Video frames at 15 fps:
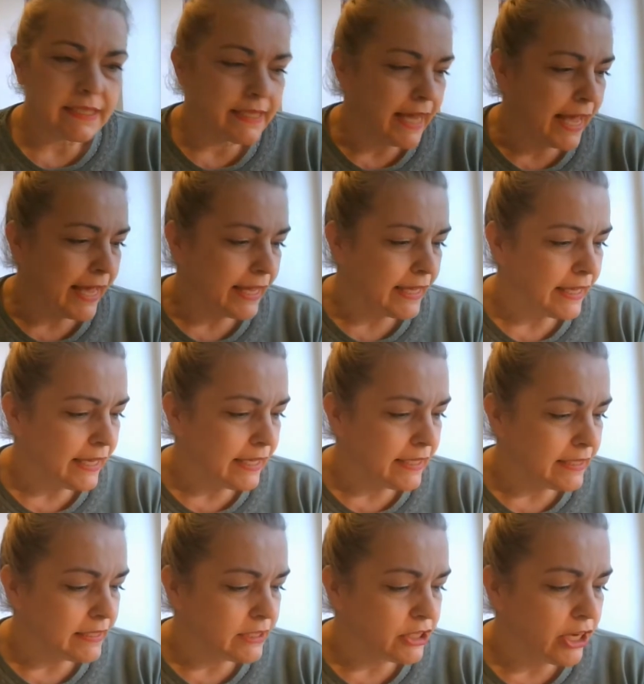today
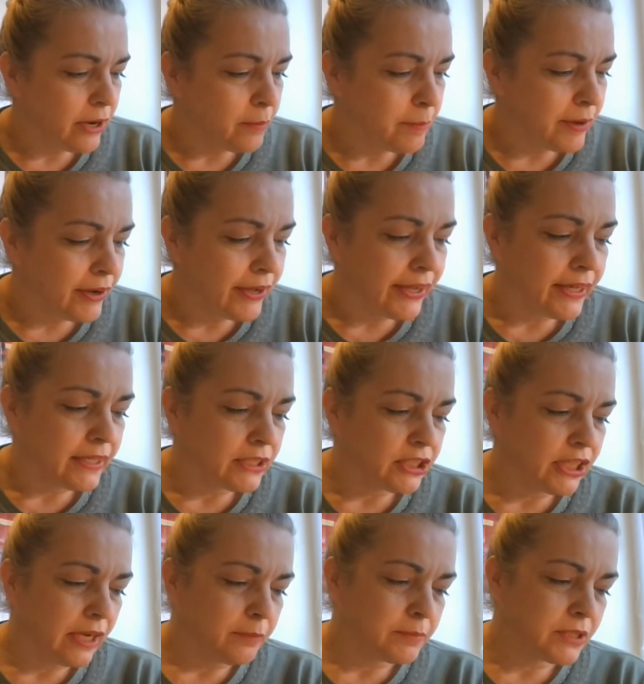is Jeremiah
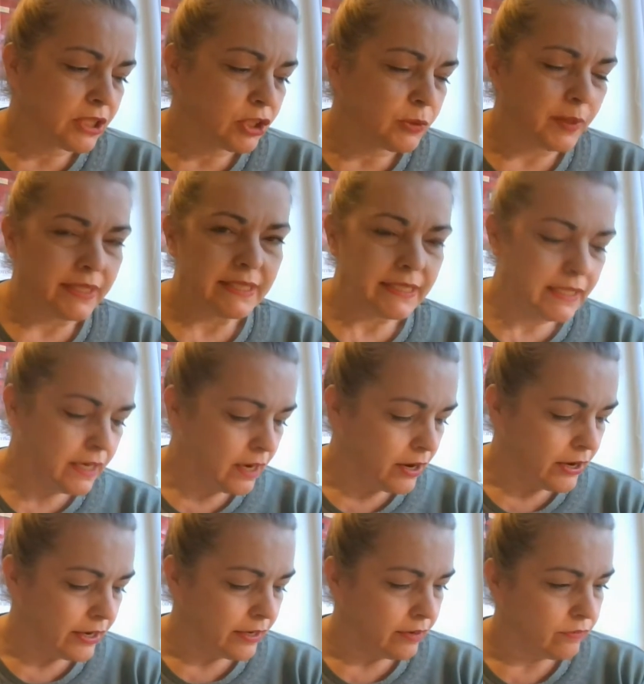chapter
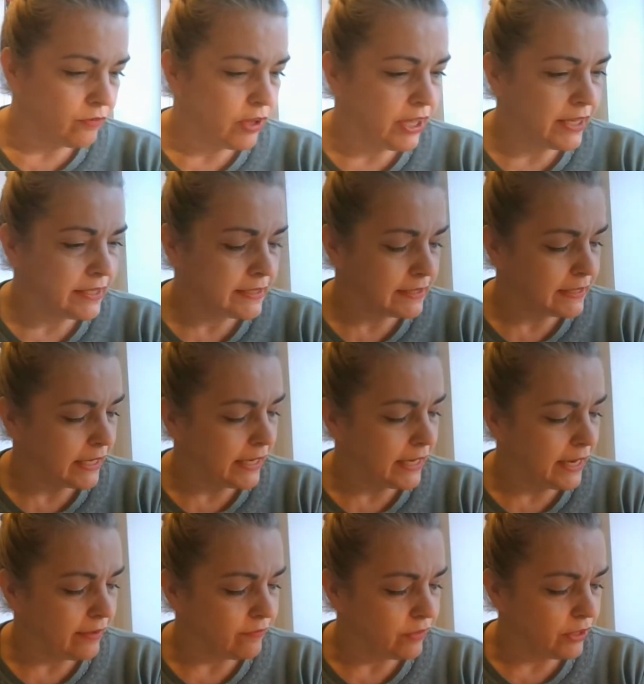29, verse
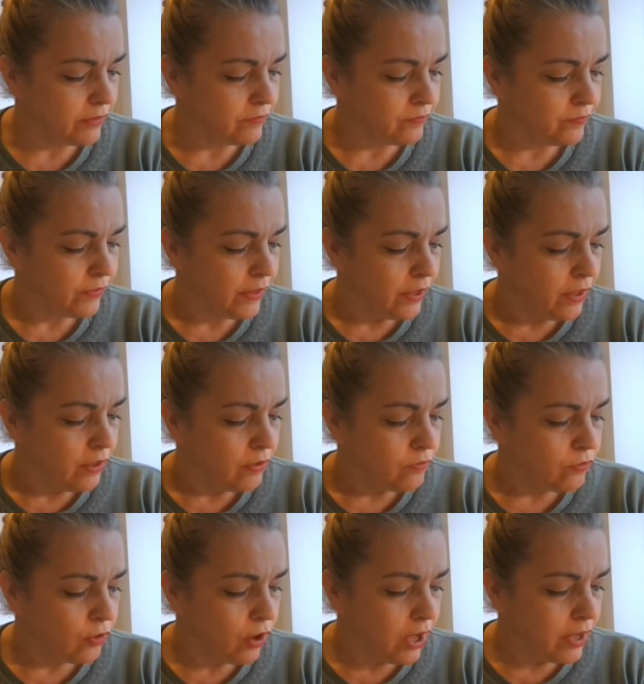11.
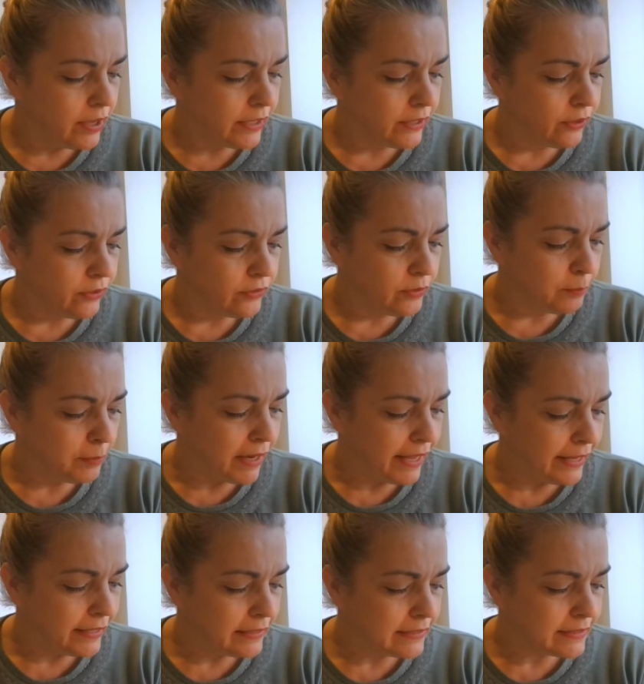For I know the
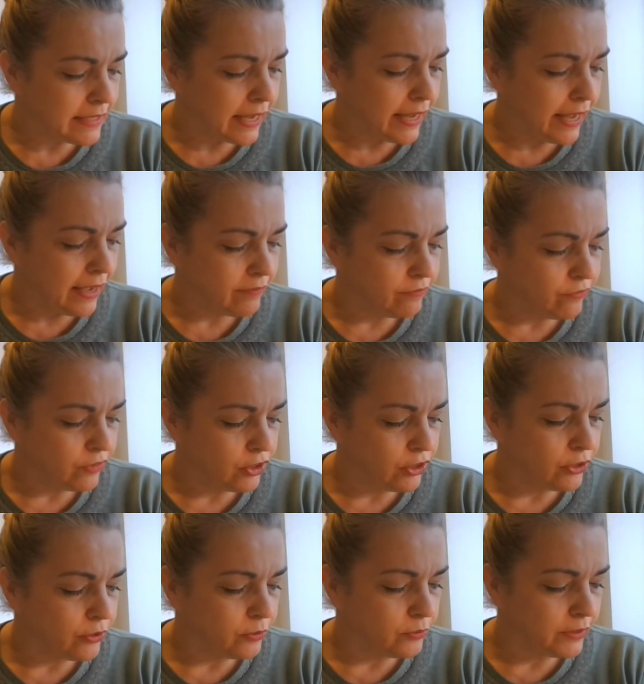plans I have for
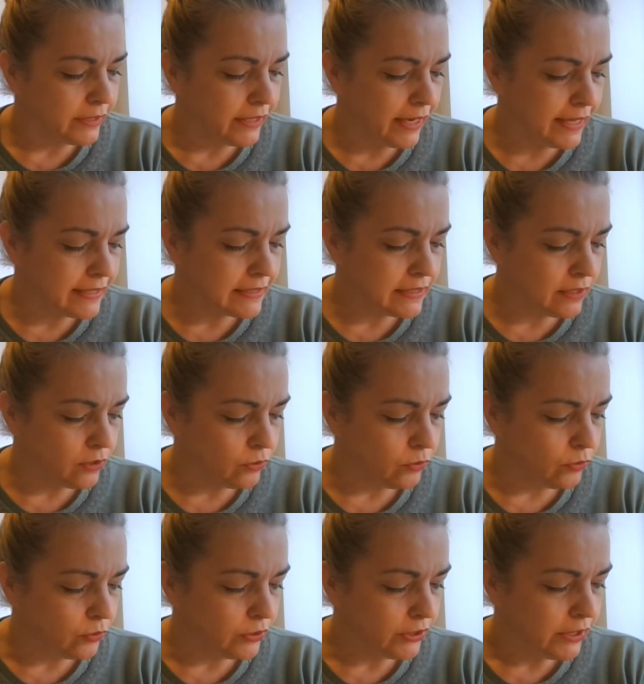you, declares the
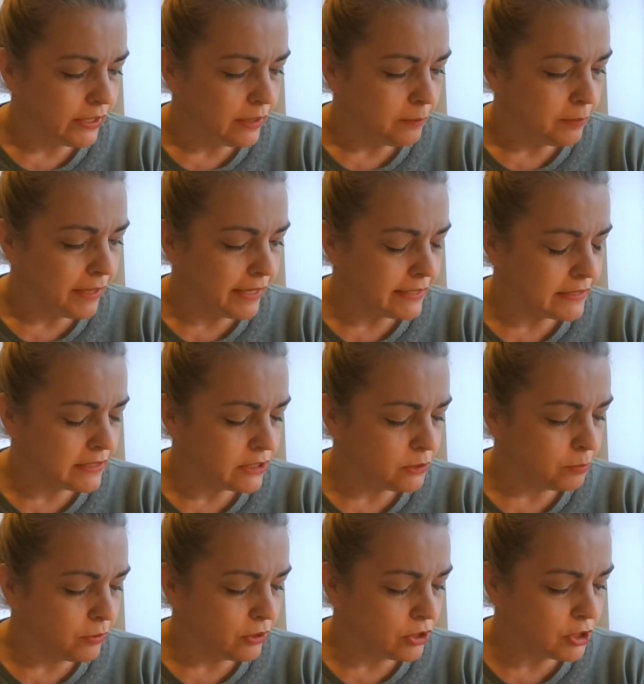Lord, plans to
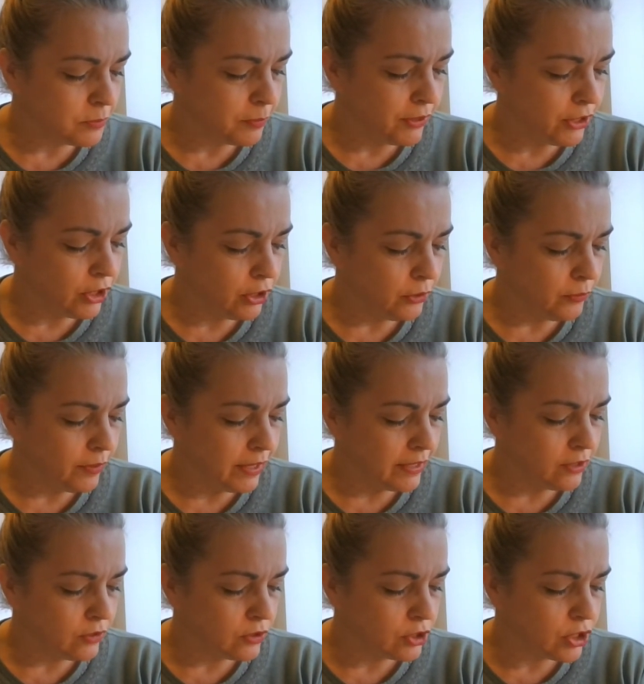prosper you and
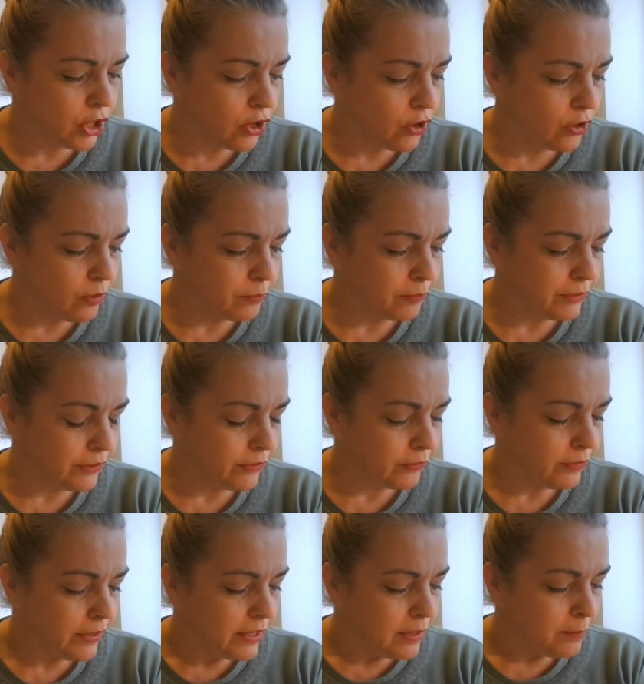not to harm you,
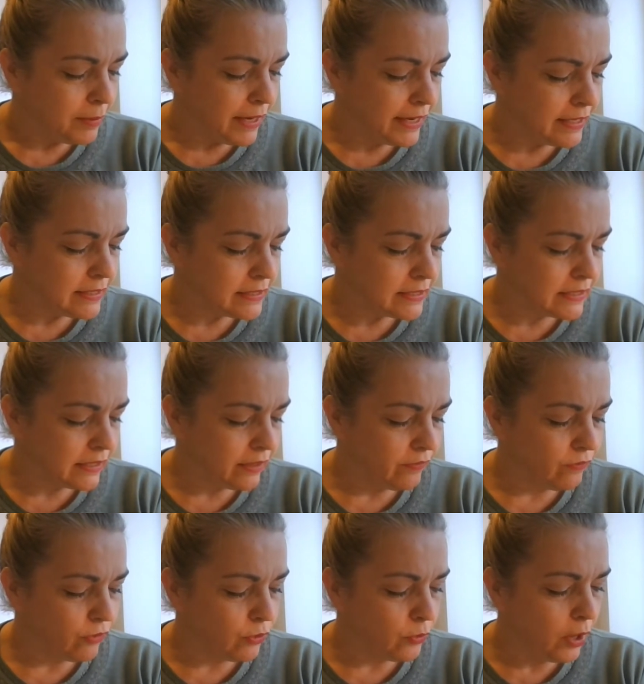plans to
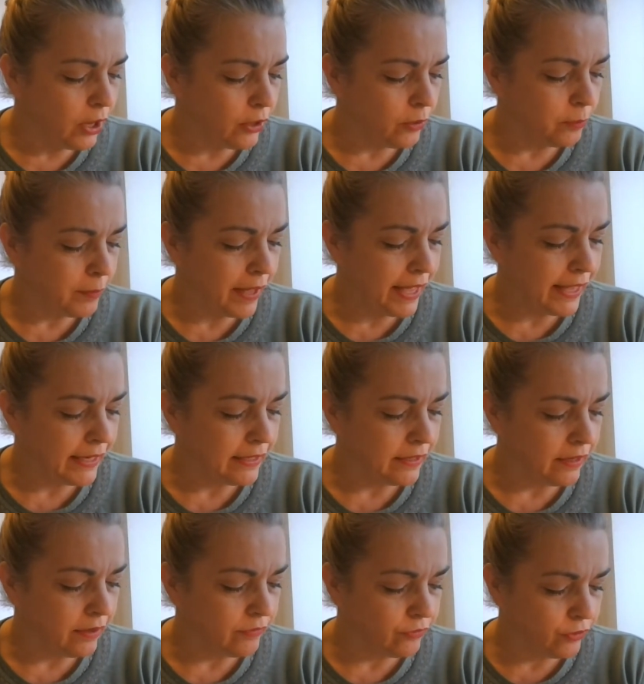give you hope and
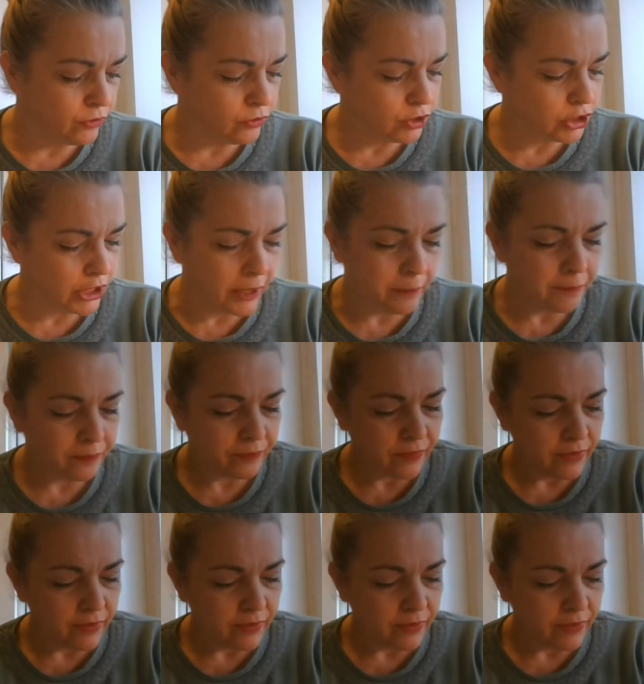a future.